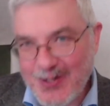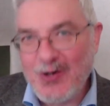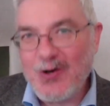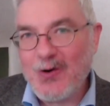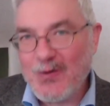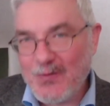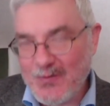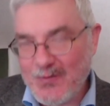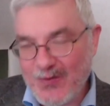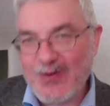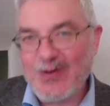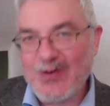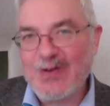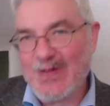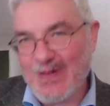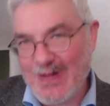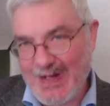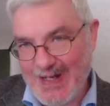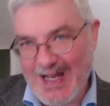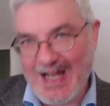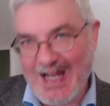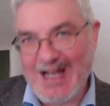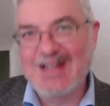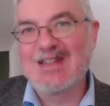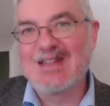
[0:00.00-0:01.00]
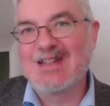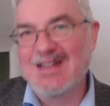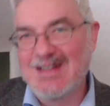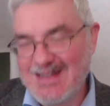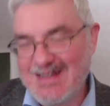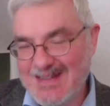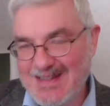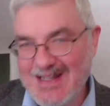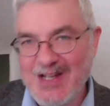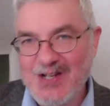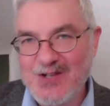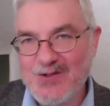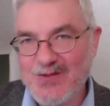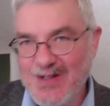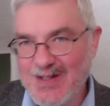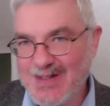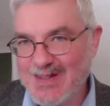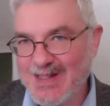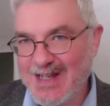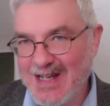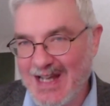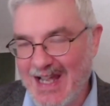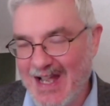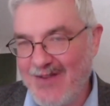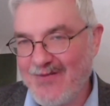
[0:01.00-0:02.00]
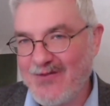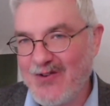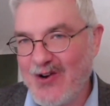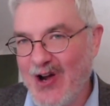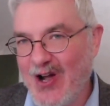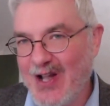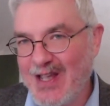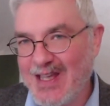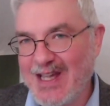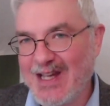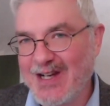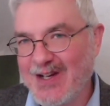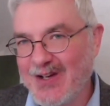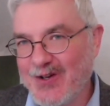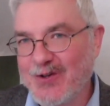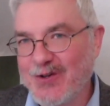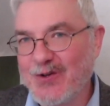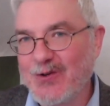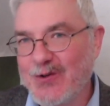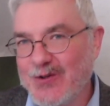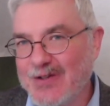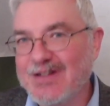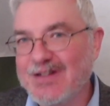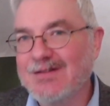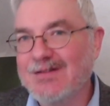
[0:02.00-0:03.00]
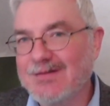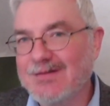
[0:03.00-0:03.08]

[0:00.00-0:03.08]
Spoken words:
over the next centuries that have not yet occurred